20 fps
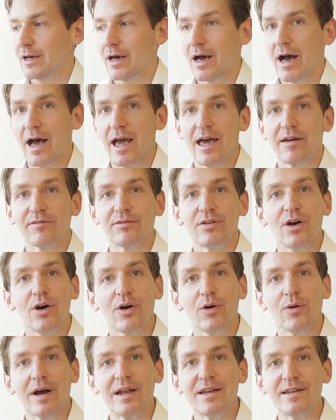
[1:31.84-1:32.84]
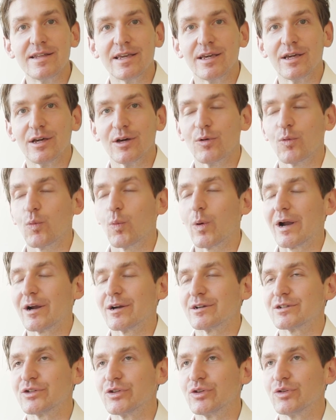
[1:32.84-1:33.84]
I have no idea
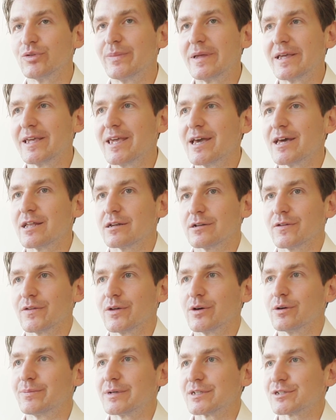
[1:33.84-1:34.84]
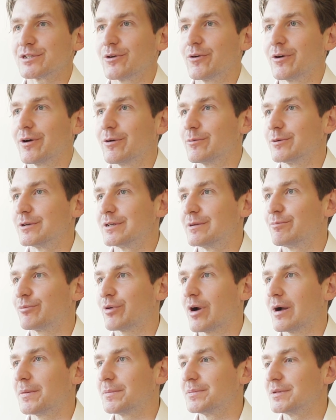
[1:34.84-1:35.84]
where to begin, although Pessoa would
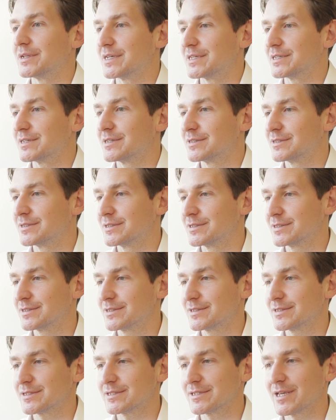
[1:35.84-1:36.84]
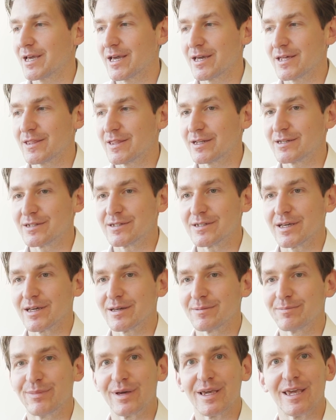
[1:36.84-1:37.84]
probably say
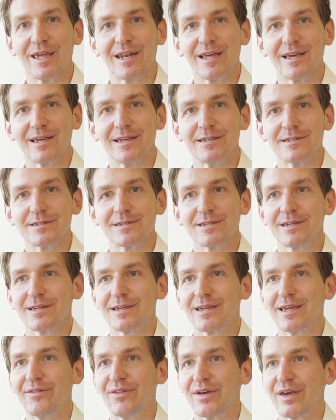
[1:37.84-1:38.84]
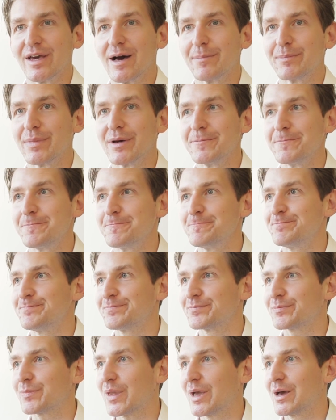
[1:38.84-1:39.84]
that beginning is giving up.
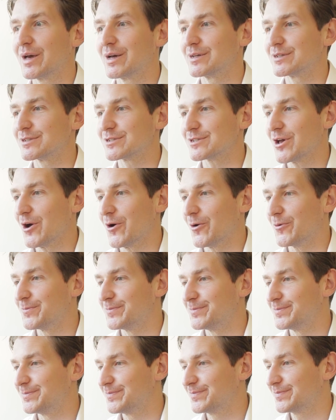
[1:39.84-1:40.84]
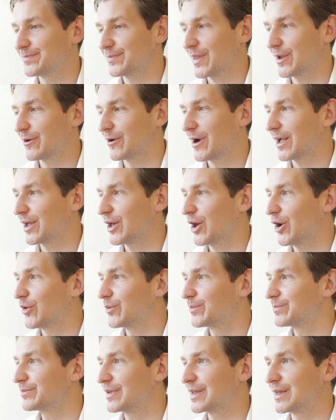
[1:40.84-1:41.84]
So, here I
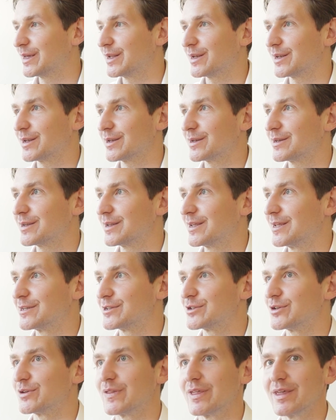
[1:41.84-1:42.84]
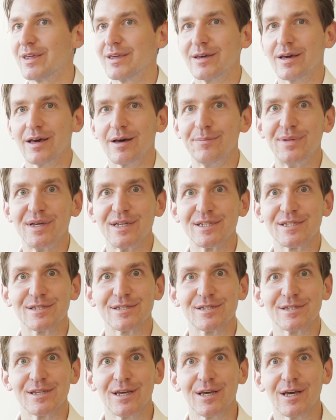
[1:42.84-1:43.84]
go into the
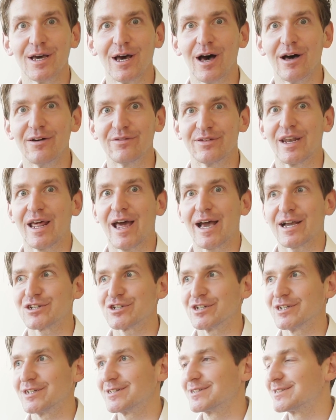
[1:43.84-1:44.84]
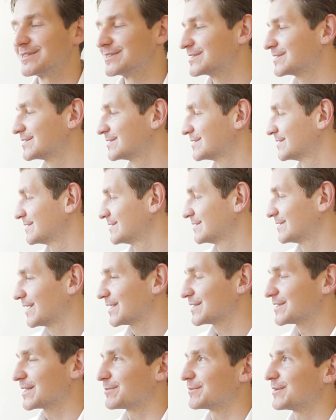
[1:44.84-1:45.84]
abyss of inaction.
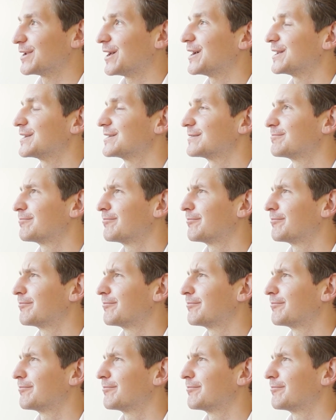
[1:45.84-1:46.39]
Except not.